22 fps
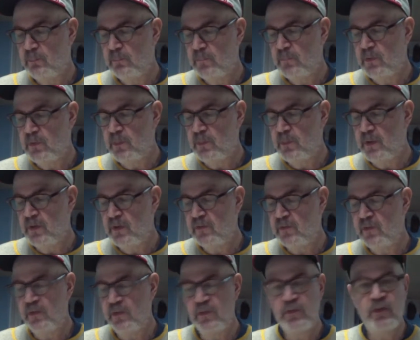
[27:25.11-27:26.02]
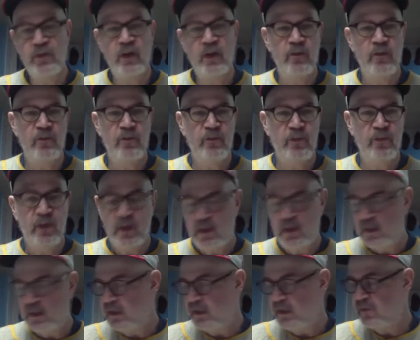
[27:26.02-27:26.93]
depictions of
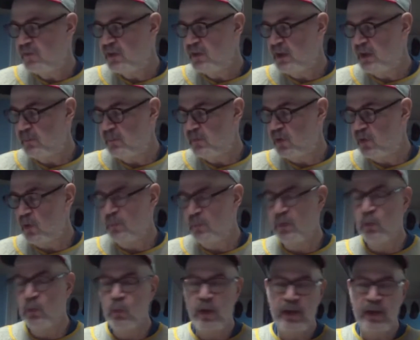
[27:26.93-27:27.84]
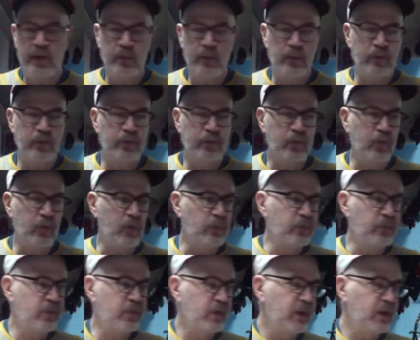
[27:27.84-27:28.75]
each team's home and away
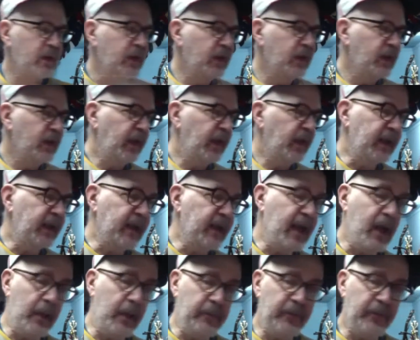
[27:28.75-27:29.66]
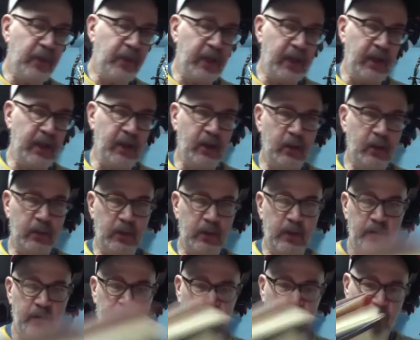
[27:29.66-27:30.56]
uniforms. And now I'm thinking of
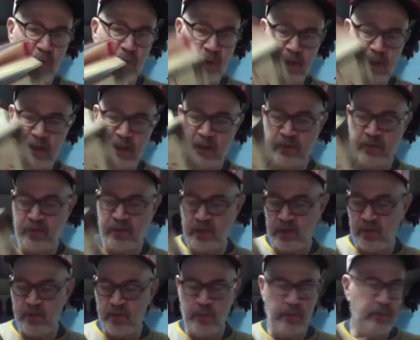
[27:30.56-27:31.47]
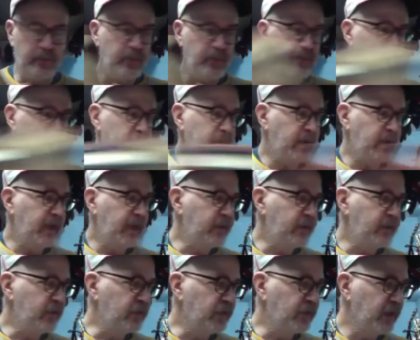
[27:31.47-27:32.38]
this book, like I said, it's 250
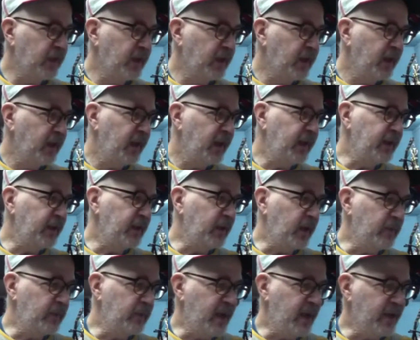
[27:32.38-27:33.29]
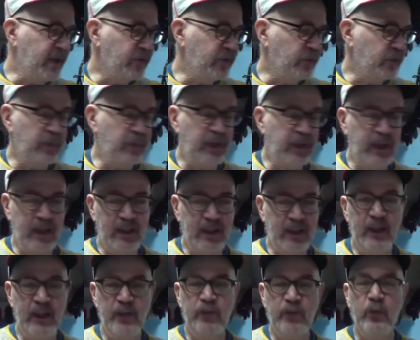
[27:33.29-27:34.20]
pages. I imagine it would be at
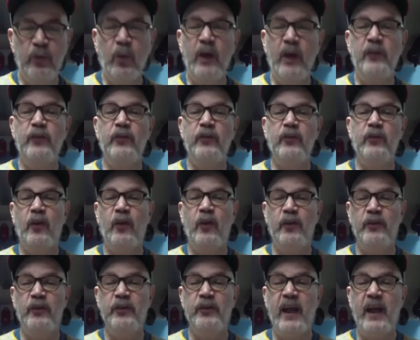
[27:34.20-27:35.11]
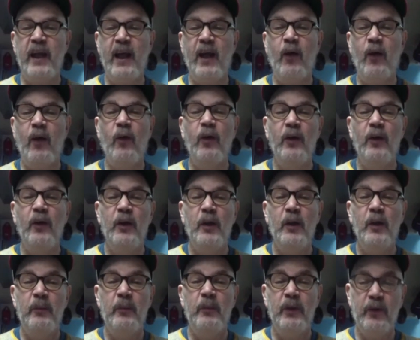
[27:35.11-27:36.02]
least twice as large now,
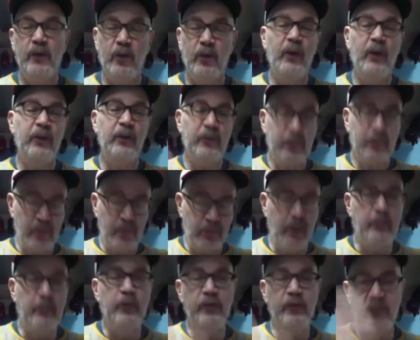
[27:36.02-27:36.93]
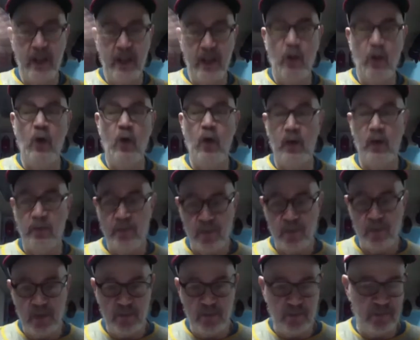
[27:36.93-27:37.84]
because to represent all of
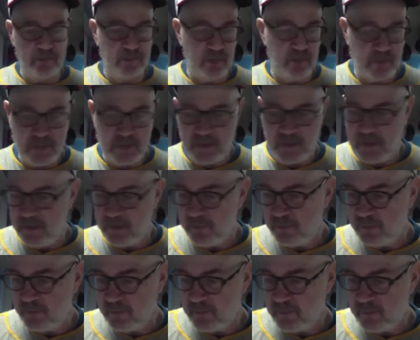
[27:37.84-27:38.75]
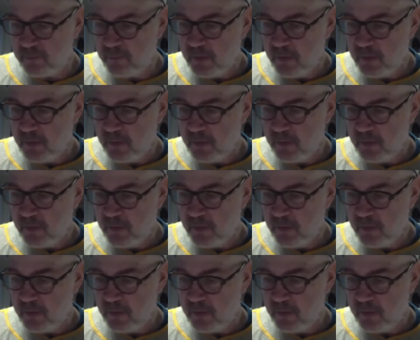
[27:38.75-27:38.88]
the different variations.